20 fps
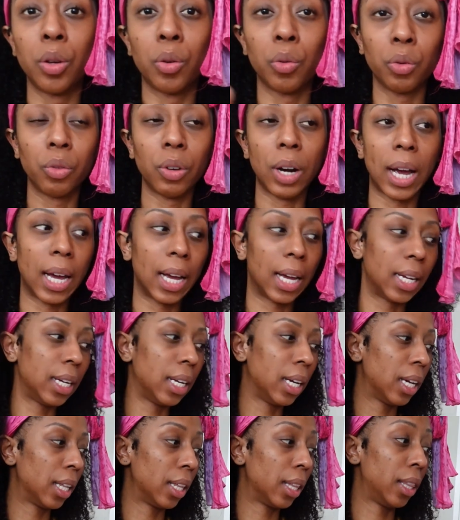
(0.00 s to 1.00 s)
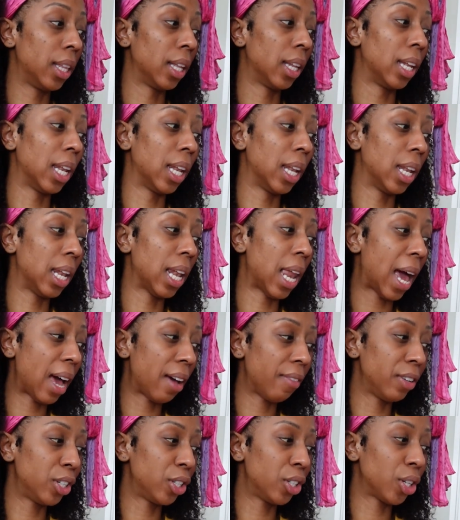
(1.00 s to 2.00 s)
the red, the
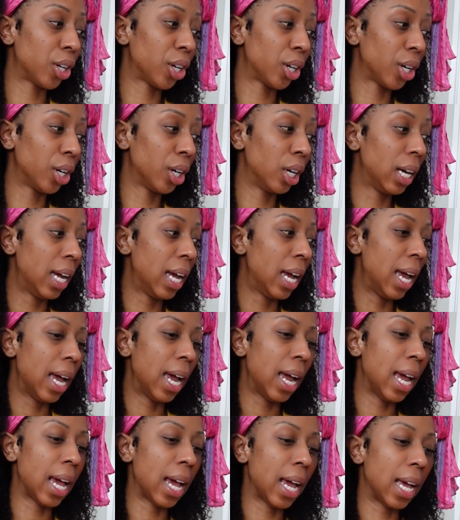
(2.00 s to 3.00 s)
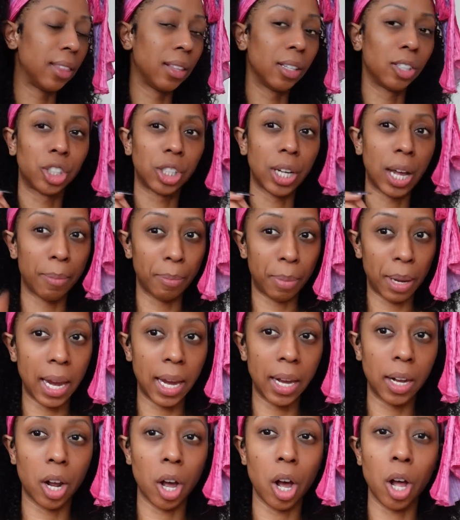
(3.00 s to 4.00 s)
lavender, and the
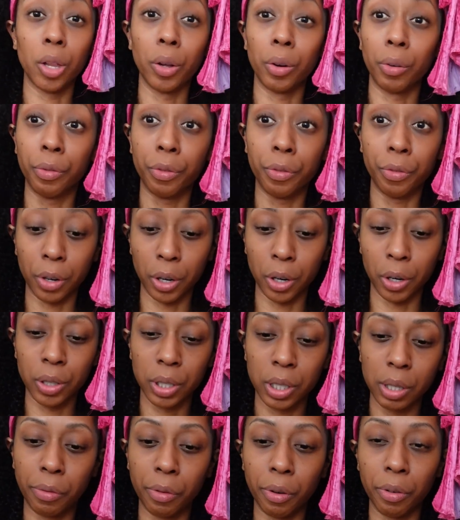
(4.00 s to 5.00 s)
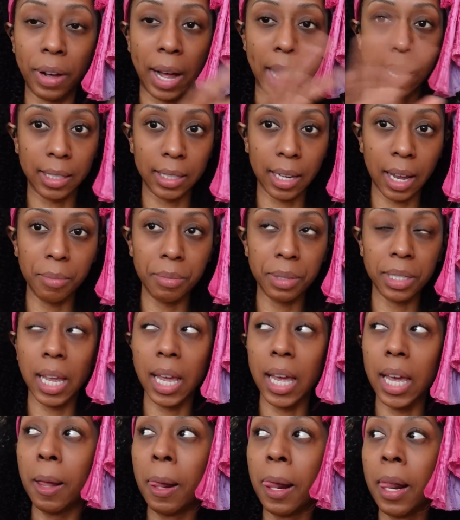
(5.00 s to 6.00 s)
champagne color first for Valentine's
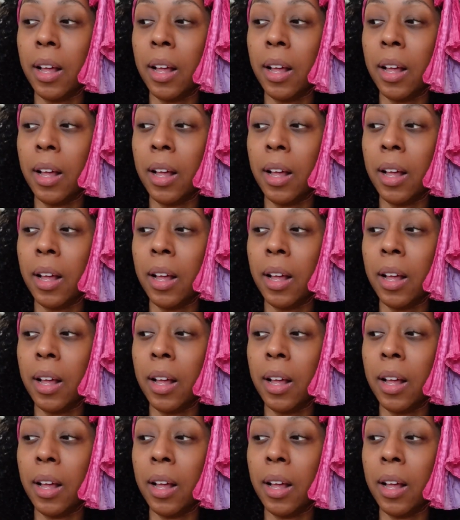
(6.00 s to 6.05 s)
Day.